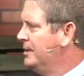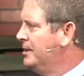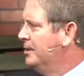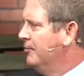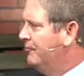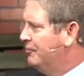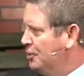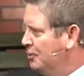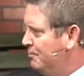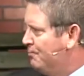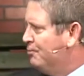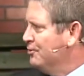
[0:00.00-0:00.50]
If
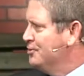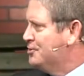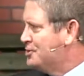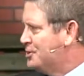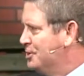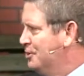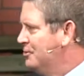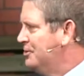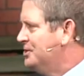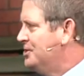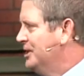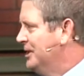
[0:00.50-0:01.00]
you
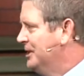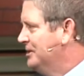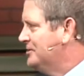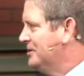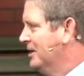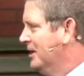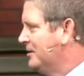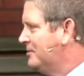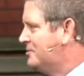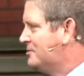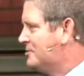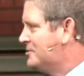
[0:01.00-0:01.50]
pursue
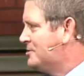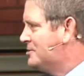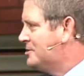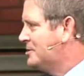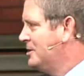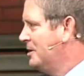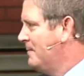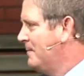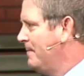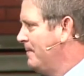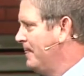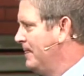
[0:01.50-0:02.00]
Jesus,
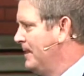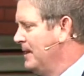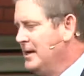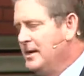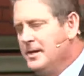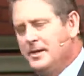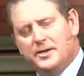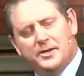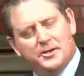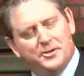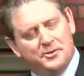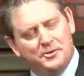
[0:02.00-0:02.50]

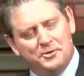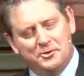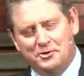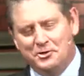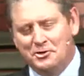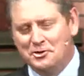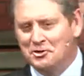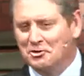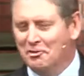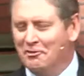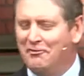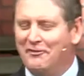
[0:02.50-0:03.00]

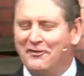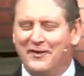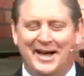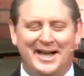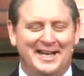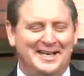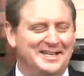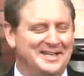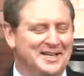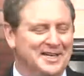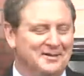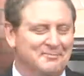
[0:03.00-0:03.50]
you'll find
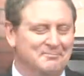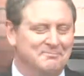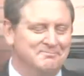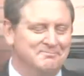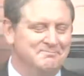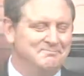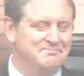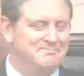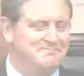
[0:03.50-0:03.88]
him.